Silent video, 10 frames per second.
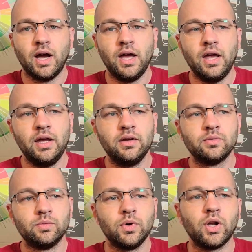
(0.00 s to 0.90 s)
I
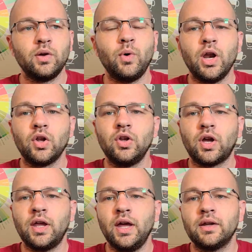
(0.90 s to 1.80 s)
really want to
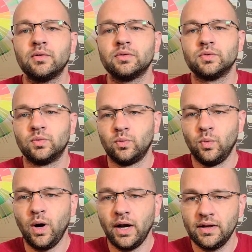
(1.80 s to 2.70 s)
look at
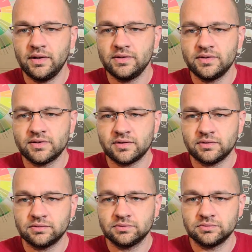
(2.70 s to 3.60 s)
what
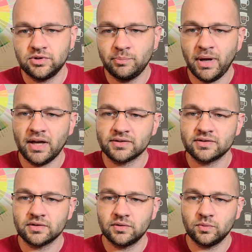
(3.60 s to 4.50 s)
is the
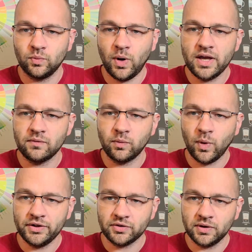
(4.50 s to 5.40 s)
best way of
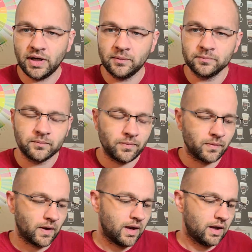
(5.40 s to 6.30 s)
wintering.
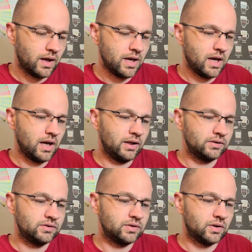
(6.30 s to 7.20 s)

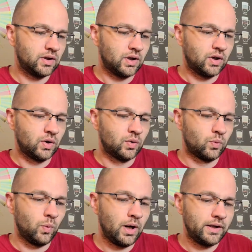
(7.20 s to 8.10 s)
And
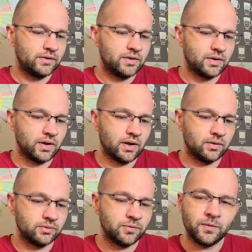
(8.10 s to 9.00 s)
what
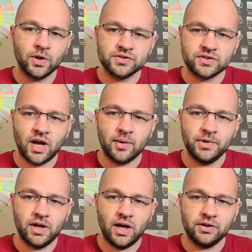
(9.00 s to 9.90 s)
first got
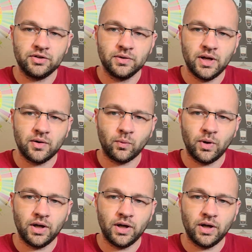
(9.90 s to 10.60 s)
me onto it